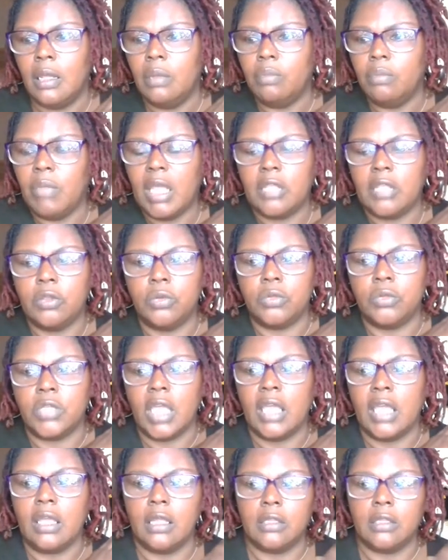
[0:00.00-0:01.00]
make you
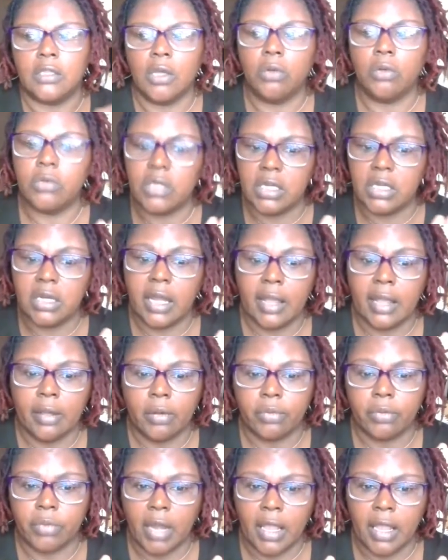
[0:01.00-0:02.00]
take it totally
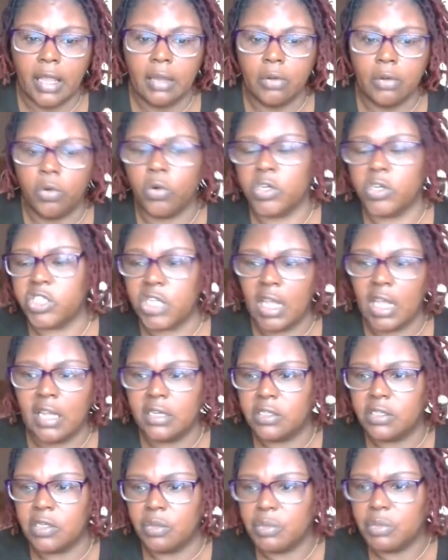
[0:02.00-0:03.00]
down, right? Or
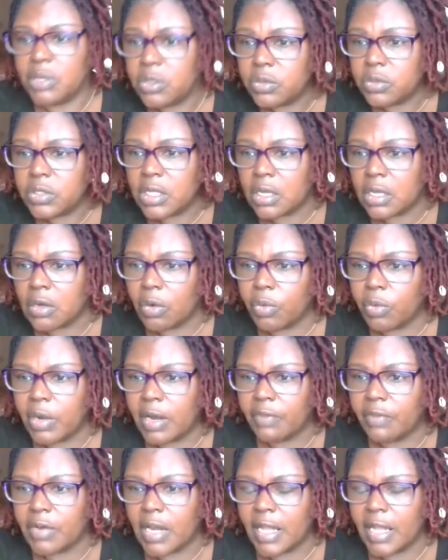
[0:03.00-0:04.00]
change the music or
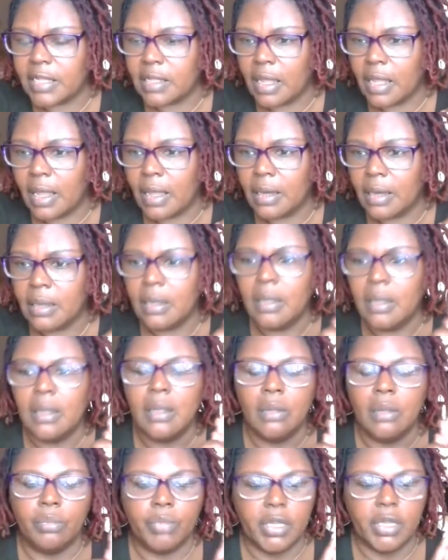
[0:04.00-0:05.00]
whatever like that.
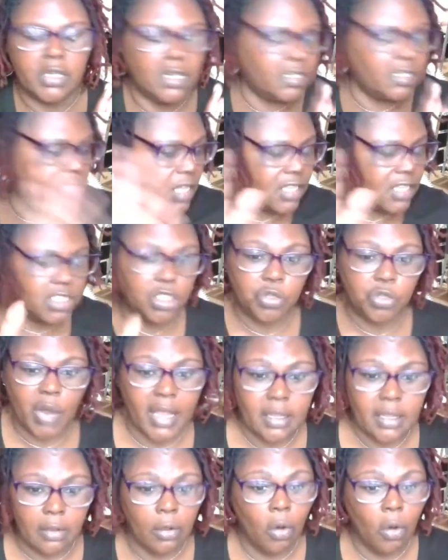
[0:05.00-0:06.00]
But does that
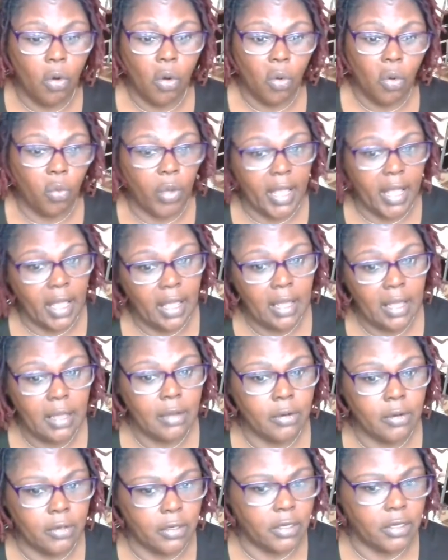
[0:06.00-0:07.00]
strike go away,
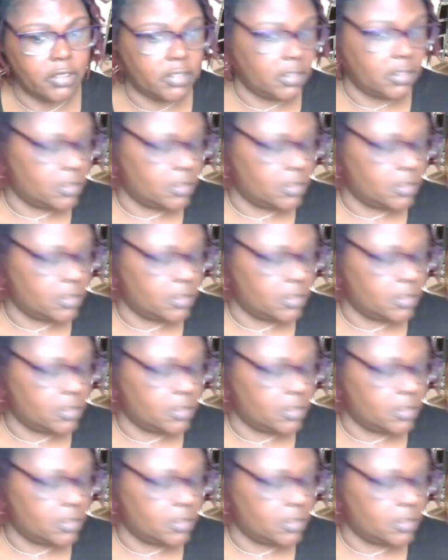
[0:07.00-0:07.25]
or does it